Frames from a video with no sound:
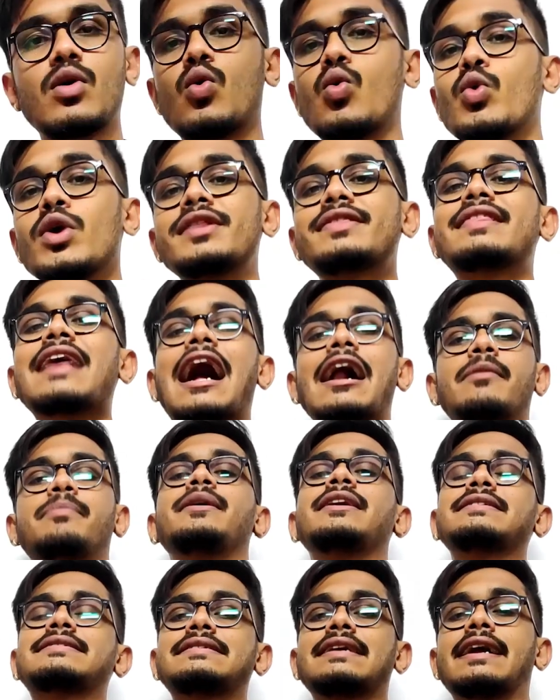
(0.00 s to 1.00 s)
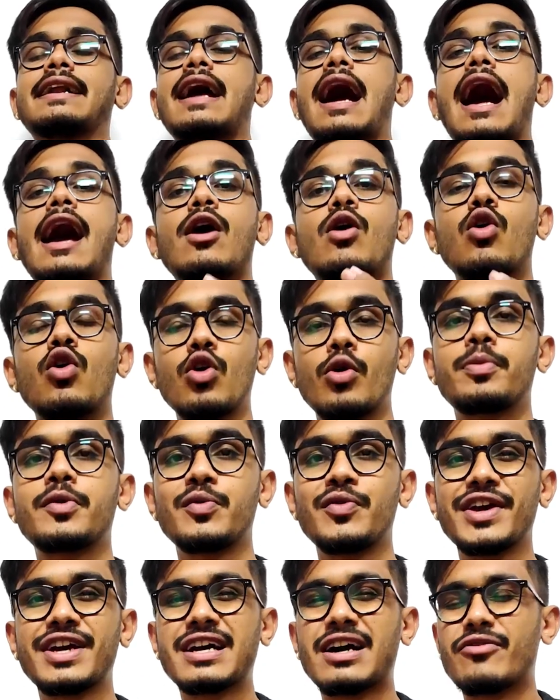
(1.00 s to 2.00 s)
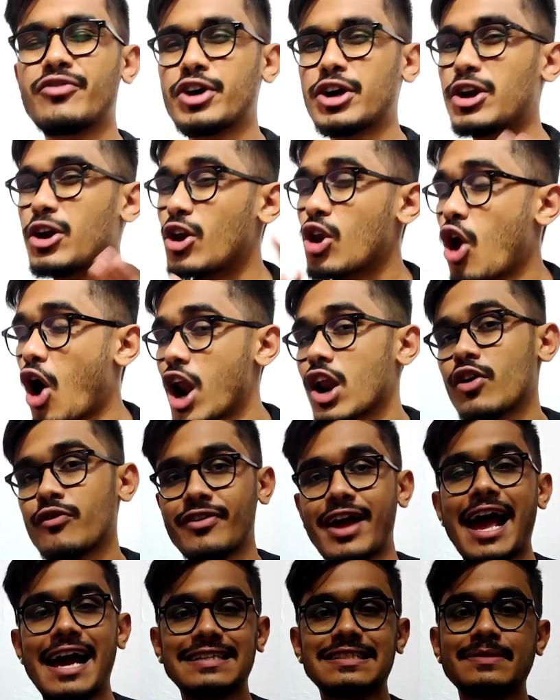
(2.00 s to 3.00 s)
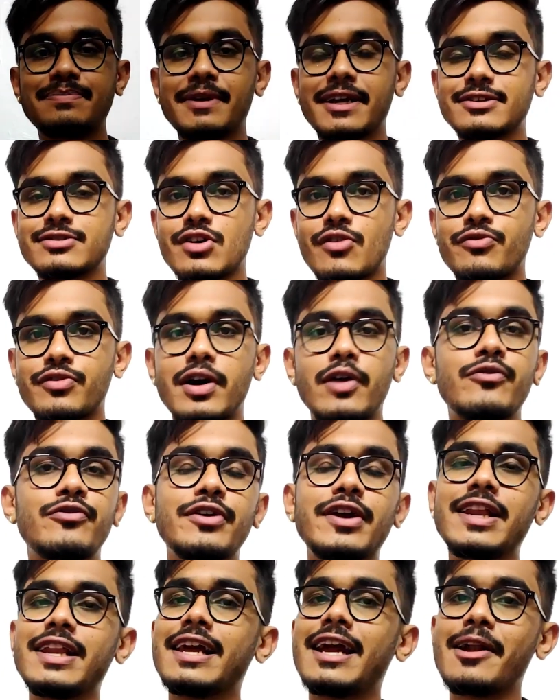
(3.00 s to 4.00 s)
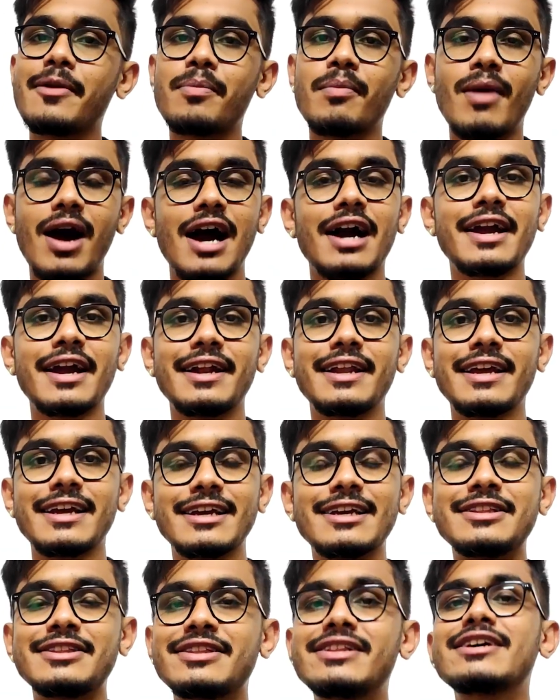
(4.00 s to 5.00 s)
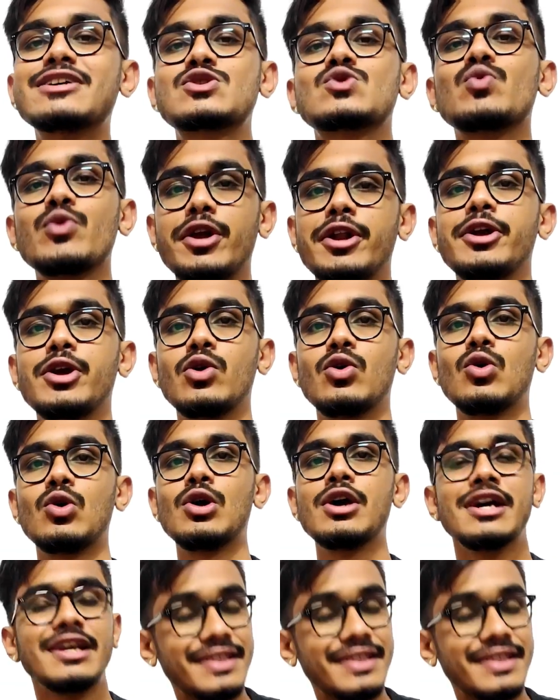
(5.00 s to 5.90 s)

With that being said, I hope we covered a lot of aspects of affiliate marketing in this video.